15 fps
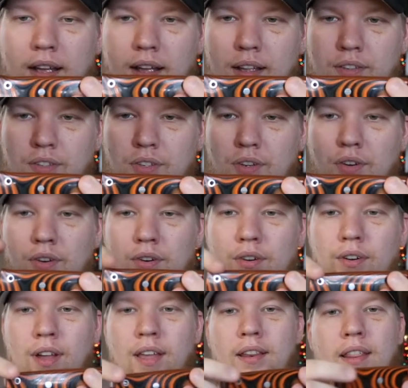and
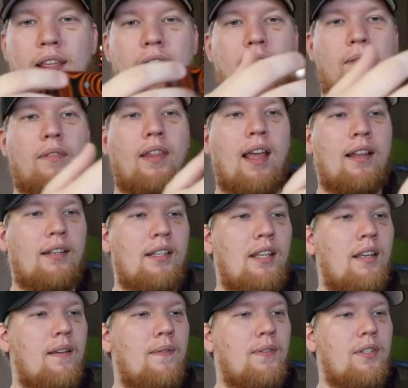then that
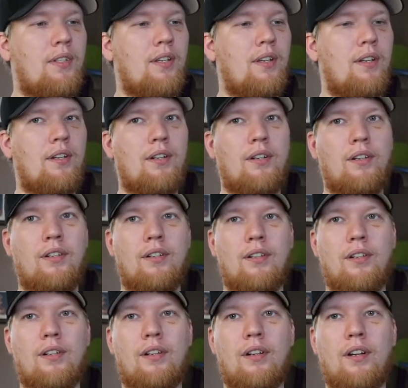leaves
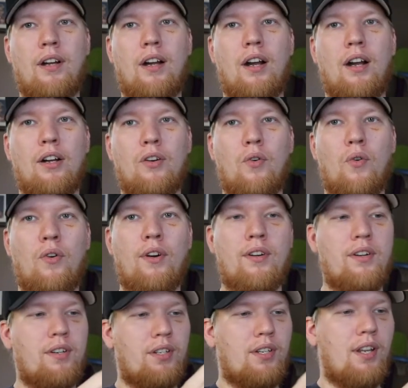
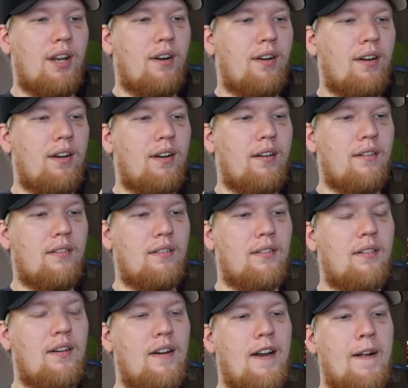corners here and here.
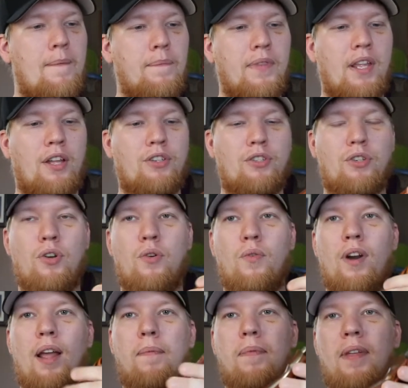And so
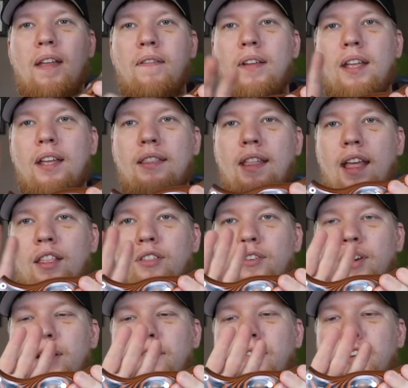when I'm giving it that
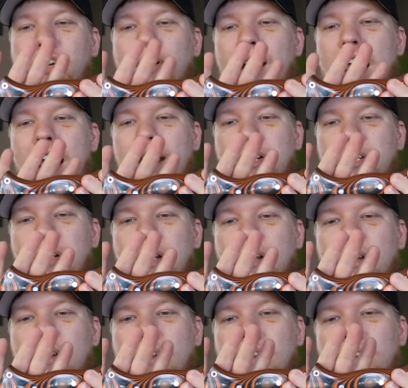three finger action,